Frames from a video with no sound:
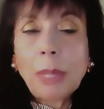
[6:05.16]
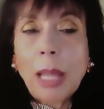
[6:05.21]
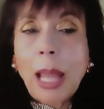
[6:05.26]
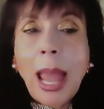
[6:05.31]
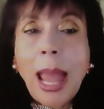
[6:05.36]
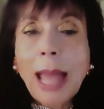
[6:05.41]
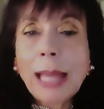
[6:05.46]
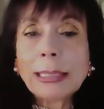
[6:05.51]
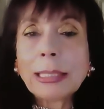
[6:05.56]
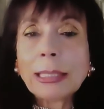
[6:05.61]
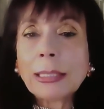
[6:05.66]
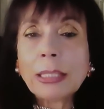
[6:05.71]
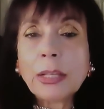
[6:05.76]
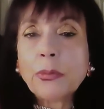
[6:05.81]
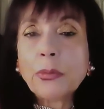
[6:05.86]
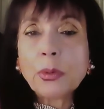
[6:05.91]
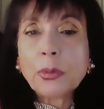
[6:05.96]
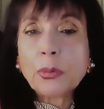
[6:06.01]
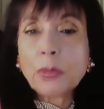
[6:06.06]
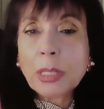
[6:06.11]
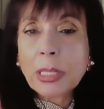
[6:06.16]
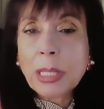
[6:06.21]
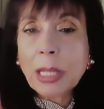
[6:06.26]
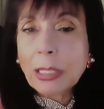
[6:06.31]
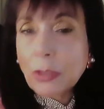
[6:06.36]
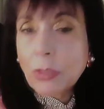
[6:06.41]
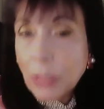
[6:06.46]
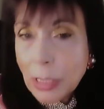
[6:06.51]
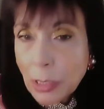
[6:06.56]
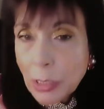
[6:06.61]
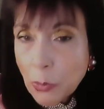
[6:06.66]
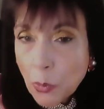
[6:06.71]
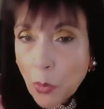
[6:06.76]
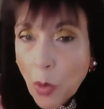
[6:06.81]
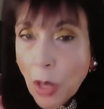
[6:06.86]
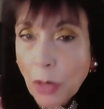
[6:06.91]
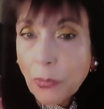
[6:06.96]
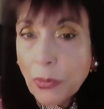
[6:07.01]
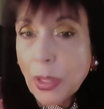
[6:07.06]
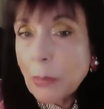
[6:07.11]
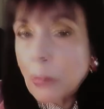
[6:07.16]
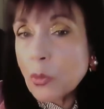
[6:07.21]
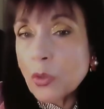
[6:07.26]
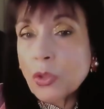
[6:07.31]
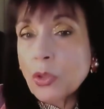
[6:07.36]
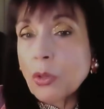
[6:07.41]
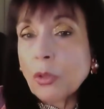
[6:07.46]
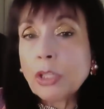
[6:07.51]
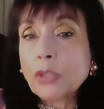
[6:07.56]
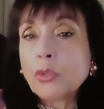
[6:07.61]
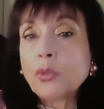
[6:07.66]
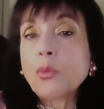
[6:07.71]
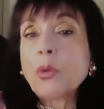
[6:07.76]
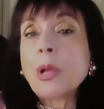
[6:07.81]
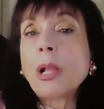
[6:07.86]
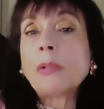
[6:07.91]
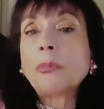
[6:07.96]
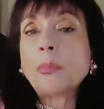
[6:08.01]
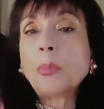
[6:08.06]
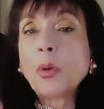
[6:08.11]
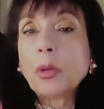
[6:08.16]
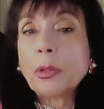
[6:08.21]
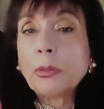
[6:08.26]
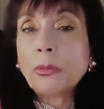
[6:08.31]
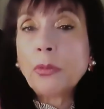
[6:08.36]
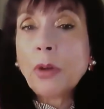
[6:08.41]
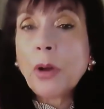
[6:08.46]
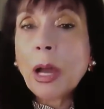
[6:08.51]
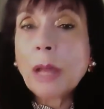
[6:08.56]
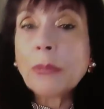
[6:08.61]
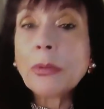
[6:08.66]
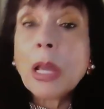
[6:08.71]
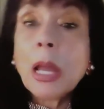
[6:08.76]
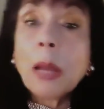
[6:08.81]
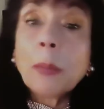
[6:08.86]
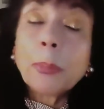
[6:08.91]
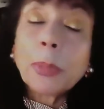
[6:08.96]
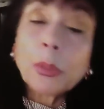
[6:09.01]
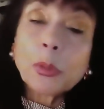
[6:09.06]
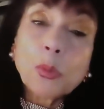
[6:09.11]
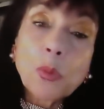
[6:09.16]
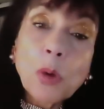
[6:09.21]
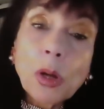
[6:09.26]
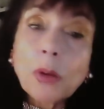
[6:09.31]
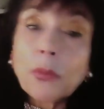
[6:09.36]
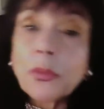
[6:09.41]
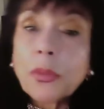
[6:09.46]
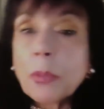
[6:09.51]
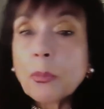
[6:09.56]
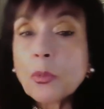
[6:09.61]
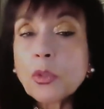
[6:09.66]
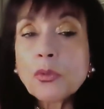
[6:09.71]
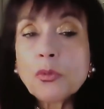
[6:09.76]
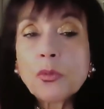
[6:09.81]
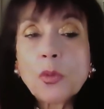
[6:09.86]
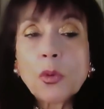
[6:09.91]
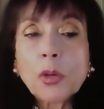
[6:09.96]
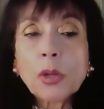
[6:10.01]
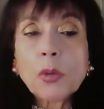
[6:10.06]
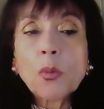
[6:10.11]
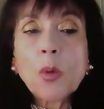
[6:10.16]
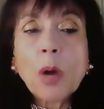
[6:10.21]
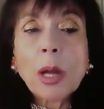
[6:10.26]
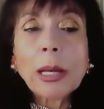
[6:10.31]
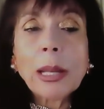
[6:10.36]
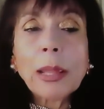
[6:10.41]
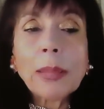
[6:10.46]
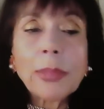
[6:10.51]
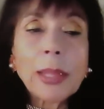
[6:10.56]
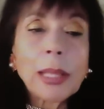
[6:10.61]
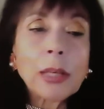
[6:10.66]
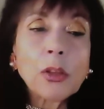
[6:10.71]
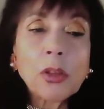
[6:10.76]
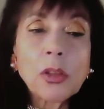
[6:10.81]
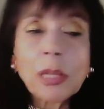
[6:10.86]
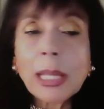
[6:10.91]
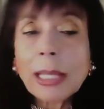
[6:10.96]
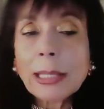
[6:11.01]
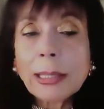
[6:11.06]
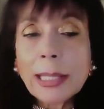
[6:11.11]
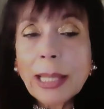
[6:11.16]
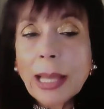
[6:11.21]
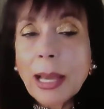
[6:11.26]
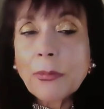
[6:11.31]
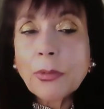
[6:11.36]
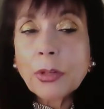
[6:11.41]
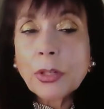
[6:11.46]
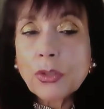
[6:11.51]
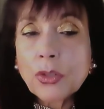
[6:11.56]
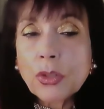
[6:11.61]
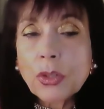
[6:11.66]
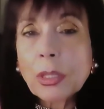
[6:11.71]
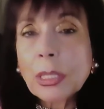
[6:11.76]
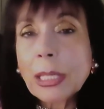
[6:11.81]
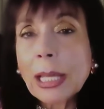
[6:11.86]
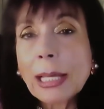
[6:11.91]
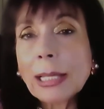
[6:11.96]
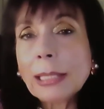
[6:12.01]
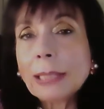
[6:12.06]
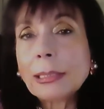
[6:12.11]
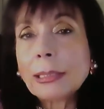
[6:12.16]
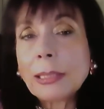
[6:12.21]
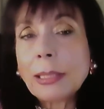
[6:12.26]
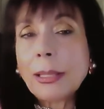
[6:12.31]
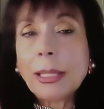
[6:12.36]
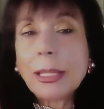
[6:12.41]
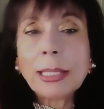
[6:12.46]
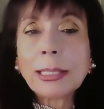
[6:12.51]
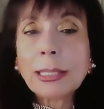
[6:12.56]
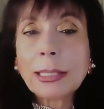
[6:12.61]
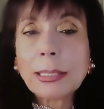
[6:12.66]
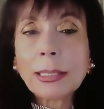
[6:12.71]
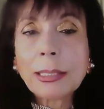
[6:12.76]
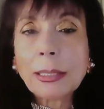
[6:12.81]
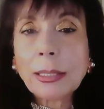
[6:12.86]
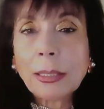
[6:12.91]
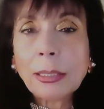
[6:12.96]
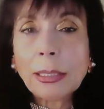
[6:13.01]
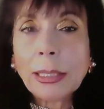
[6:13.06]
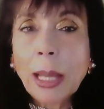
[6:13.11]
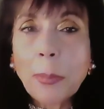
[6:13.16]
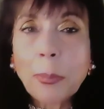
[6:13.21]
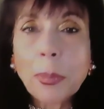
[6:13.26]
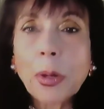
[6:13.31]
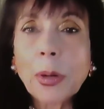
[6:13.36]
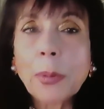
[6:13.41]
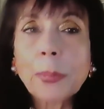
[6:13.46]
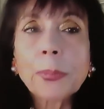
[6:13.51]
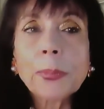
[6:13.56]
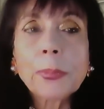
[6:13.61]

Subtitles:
had different results. This is one of them was only 12.5, but one of them was 41, and then you get the average, you get this number.